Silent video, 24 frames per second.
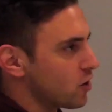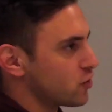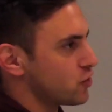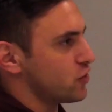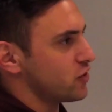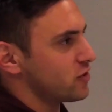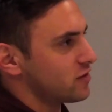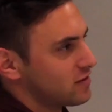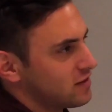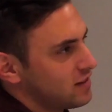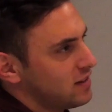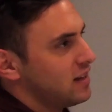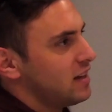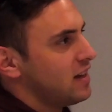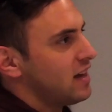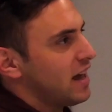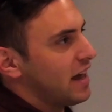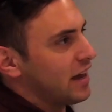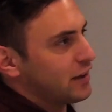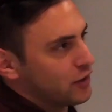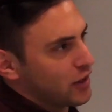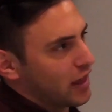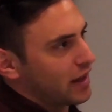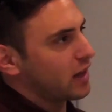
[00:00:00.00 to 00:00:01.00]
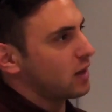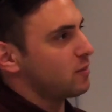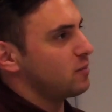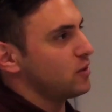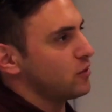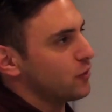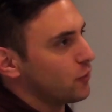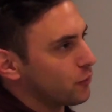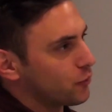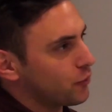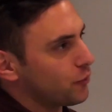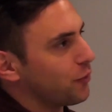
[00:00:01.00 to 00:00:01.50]
Roger, and that could
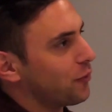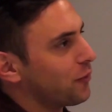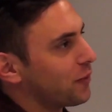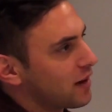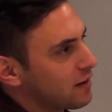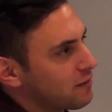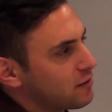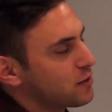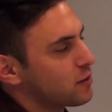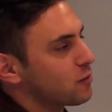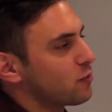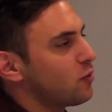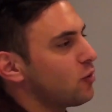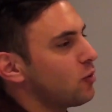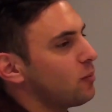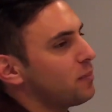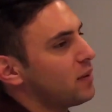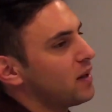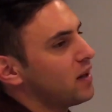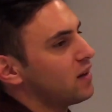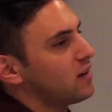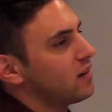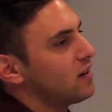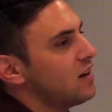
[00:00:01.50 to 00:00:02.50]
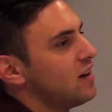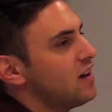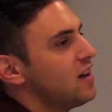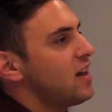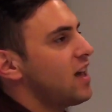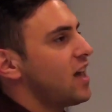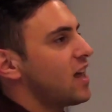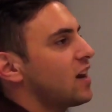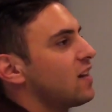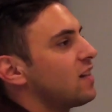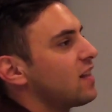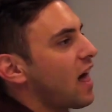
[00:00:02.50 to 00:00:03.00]
be the rule, whatever the rule, but
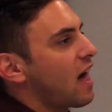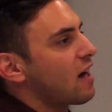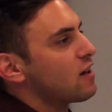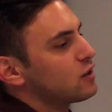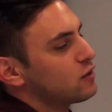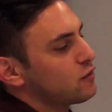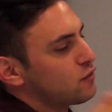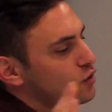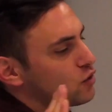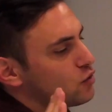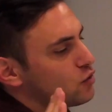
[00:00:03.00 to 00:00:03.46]
it allows